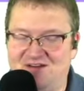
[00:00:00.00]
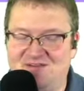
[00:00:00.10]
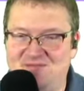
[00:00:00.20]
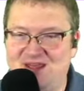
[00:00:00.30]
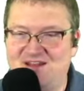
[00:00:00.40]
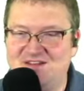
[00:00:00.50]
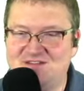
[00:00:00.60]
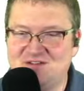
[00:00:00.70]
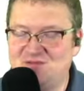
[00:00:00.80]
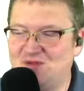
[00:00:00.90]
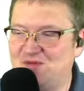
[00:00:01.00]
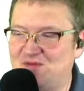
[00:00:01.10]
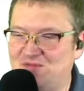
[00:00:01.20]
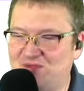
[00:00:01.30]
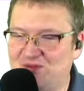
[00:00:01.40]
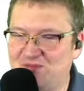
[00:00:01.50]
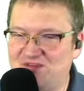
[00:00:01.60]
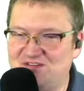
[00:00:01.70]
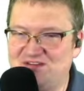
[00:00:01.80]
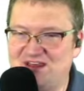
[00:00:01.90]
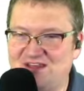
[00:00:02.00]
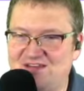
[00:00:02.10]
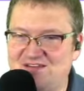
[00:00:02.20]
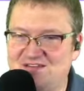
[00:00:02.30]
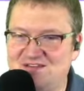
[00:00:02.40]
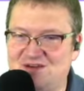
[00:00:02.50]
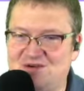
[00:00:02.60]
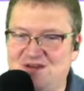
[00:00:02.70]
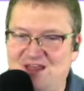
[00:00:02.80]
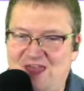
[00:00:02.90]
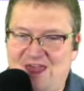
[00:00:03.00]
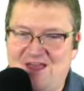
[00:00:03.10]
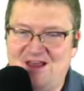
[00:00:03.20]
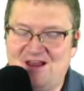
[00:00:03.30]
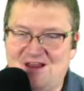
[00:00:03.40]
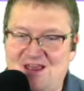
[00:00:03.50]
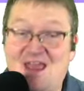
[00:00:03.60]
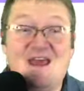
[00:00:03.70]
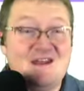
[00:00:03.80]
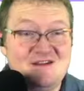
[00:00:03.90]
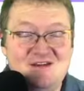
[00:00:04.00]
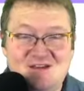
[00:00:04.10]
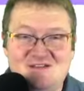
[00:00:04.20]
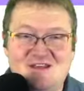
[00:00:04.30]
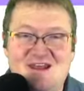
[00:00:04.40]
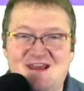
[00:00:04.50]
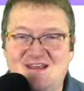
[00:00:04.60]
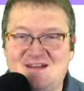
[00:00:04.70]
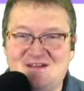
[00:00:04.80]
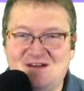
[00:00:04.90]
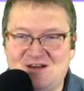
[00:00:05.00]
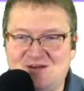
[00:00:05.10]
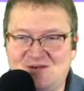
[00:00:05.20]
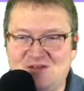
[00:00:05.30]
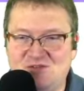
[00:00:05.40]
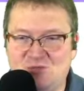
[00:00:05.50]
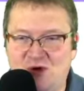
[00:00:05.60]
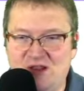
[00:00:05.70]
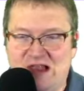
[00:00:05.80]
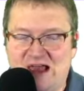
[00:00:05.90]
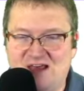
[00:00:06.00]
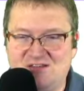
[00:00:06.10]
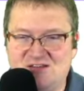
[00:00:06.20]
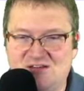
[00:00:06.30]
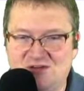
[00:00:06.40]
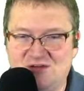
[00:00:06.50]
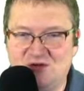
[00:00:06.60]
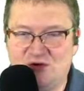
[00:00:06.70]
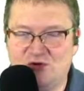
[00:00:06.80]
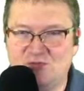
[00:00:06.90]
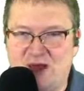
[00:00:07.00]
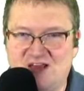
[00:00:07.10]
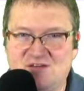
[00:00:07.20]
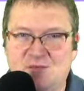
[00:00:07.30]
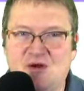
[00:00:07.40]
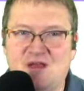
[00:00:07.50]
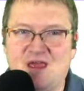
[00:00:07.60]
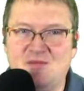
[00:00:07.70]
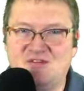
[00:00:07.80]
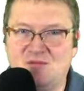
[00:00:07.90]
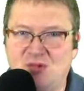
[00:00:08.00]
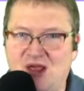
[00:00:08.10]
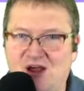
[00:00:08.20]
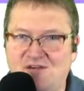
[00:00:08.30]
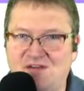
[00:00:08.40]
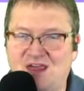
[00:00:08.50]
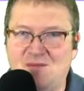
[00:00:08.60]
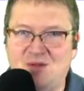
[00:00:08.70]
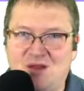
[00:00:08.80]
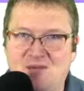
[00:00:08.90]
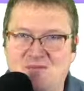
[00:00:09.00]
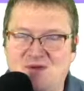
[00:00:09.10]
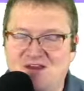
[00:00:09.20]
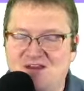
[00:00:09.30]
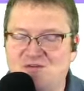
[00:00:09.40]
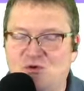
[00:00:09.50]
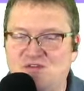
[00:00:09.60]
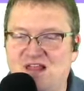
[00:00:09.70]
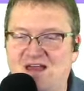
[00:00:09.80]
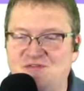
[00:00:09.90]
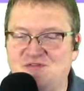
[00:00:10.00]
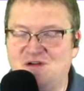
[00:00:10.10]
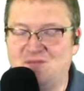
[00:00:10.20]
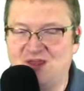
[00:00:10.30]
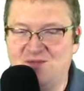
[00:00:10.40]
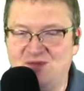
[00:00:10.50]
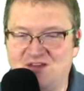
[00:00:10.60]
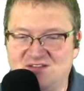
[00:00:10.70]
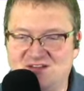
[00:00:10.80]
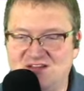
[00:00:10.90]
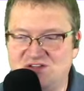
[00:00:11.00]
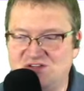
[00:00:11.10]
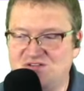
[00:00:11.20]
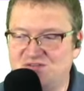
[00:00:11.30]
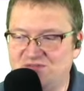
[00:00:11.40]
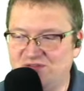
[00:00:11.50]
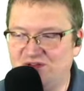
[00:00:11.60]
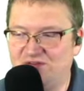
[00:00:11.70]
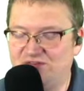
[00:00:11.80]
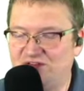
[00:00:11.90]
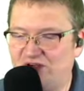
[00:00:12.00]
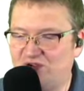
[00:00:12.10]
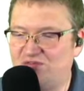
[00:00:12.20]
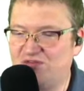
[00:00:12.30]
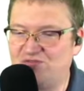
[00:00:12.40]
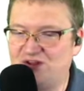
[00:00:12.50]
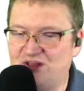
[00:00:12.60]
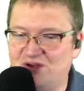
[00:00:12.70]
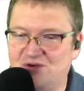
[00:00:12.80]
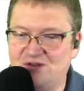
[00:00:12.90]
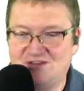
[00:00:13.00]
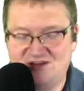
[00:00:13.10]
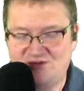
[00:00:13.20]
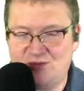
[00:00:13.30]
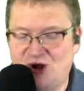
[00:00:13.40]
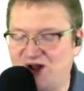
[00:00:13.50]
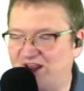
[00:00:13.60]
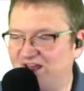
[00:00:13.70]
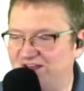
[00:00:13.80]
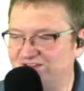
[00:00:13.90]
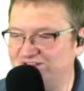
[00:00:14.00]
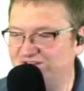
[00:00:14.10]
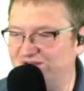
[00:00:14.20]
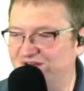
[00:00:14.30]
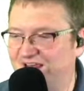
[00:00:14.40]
man, it's just been a busy day. So, and tonight is one last girls basketball game. It's the playoff game, and I'm of course live streaming it because I teach, photography and video and TV broadcast. So